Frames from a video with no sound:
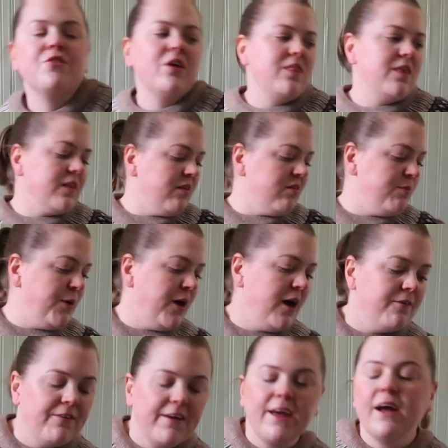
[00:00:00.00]
So I think that's a
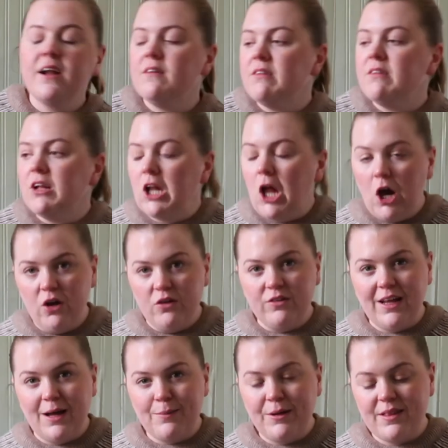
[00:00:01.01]
perfect kind of little
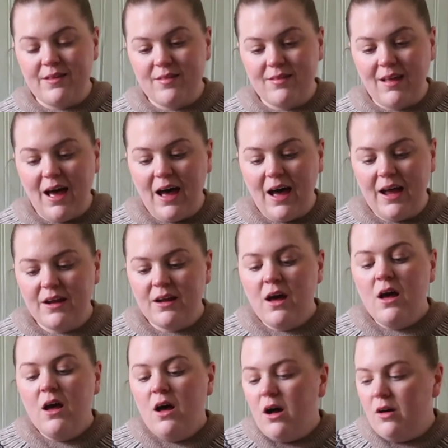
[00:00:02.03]
overlap at the side
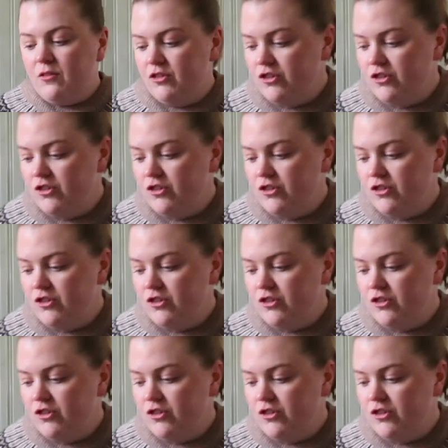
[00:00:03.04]
of a